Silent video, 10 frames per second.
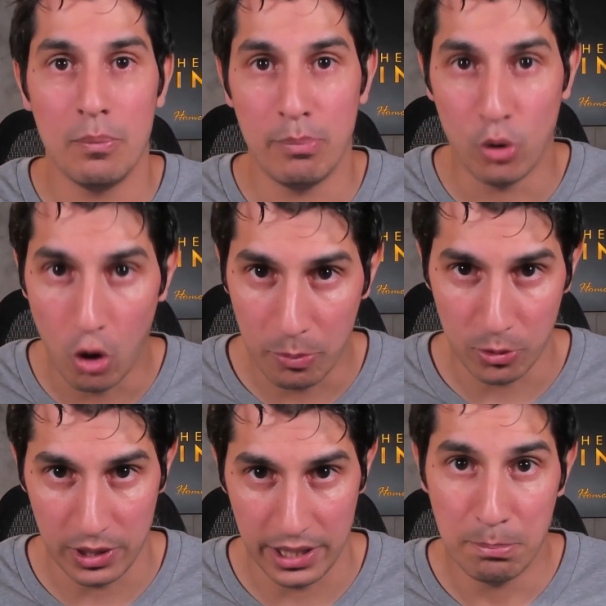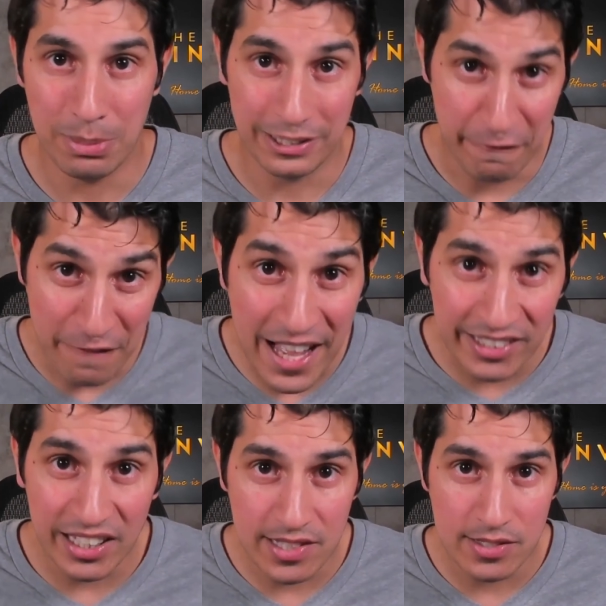properly. But the fact
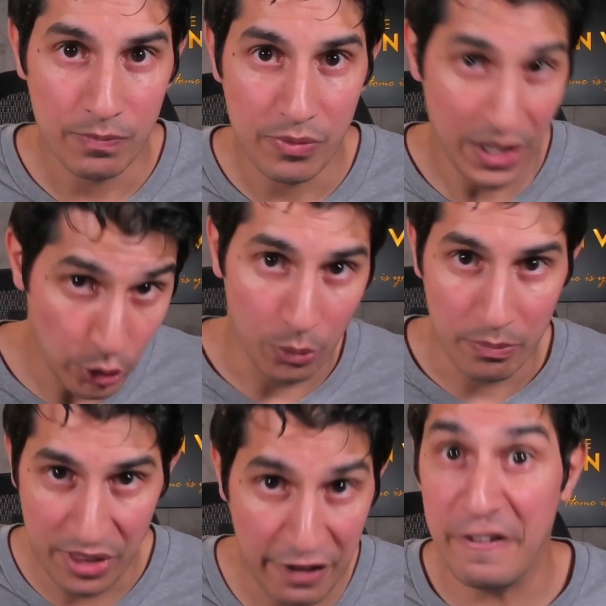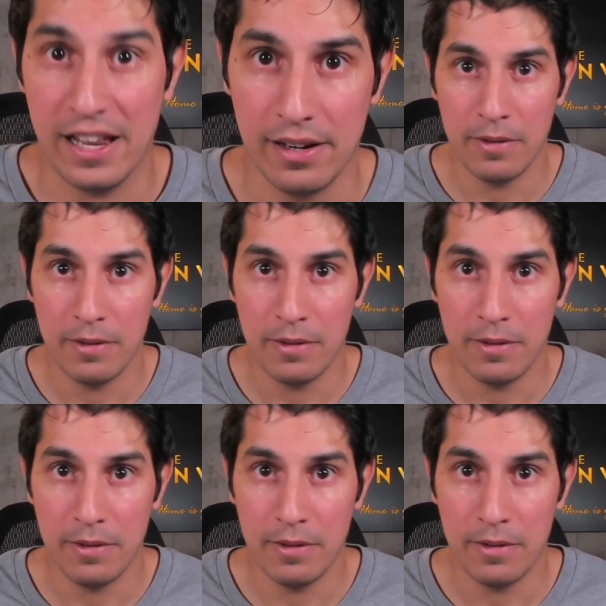is, they do. They fail.